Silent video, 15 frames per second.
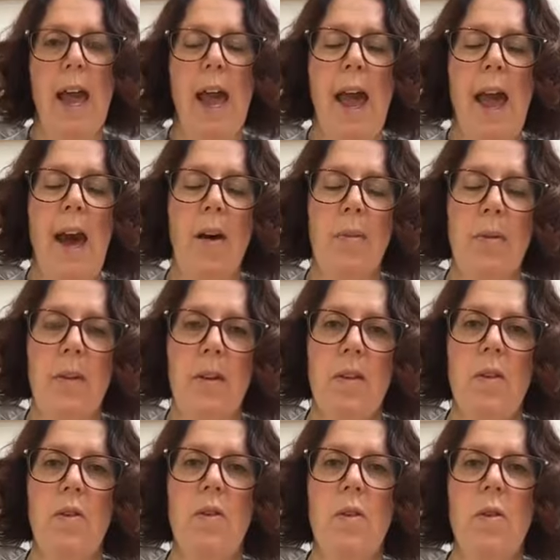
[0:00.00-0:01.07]
It helps
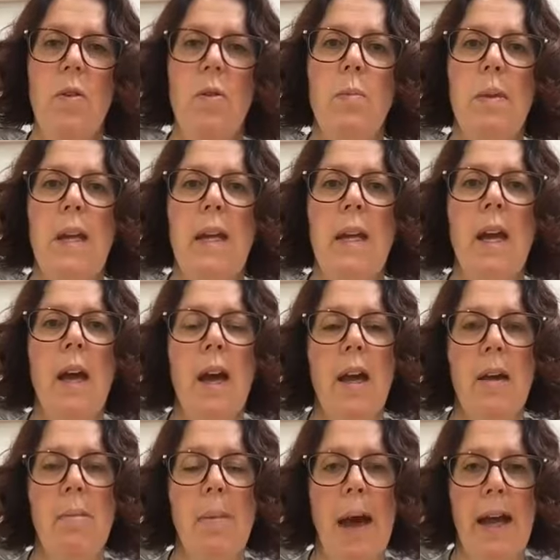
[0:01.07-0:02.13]
us to be
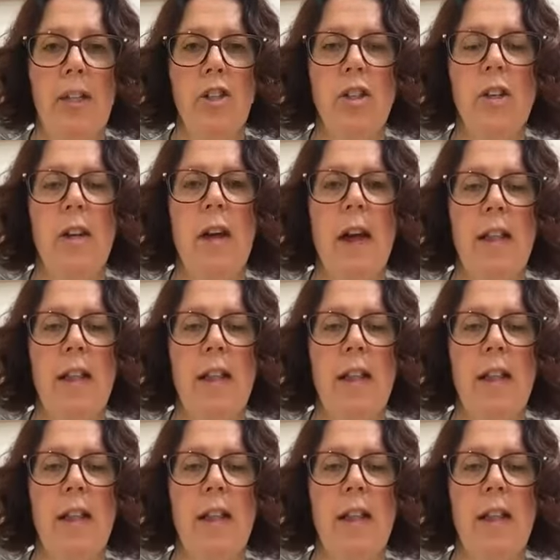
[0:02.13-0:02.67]
compassionate